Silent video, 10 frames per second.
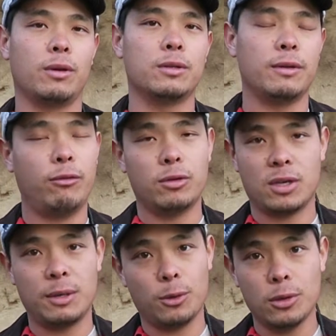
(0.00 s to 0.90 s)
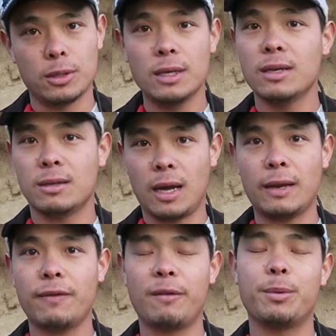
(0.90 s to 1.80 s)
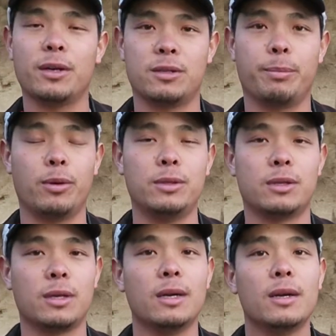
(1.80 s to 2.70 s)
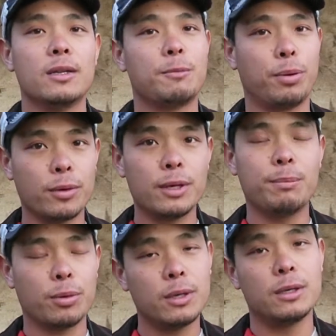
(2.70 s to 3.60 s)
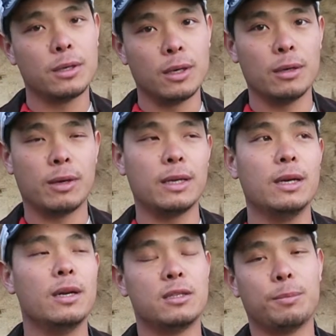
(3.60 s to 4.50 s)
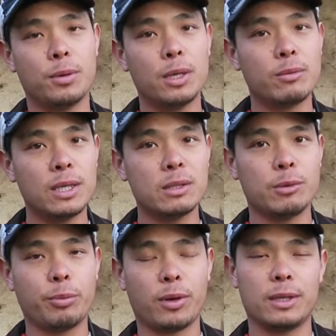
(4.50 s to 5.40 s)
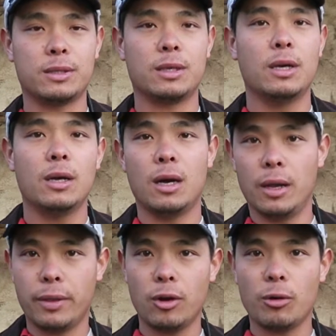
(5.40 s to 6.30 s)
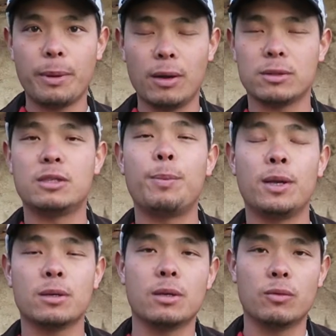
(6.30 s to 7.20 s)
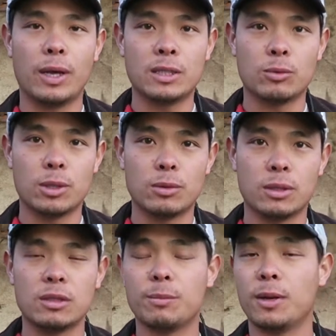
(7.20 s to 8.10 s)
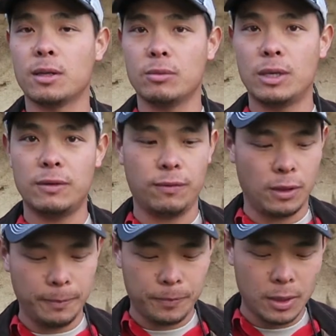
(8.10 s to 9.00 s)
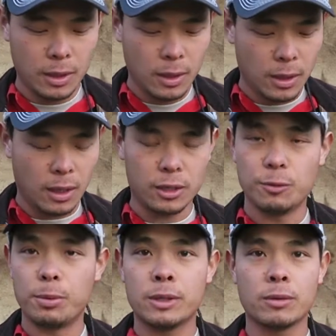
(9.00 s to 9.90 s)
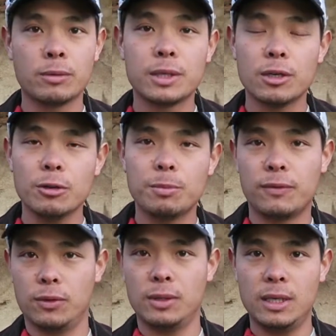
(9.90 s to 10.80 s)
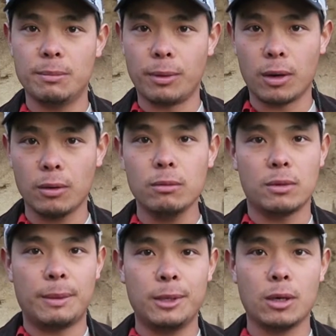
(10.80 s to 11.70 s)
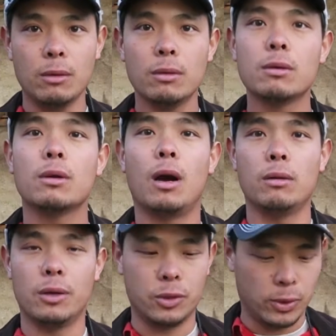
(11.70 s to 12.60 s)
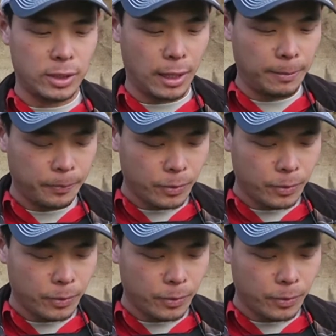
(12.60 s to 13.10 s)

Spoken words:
runs, if you sign up early, $95 a person. It's pretty good, right? It's a pretty reasonable price, thereabouts, depending on the range that we're using, depending on the range fee. You bring your own gear, but if you need to borrow, let me know. I'll loan you a set.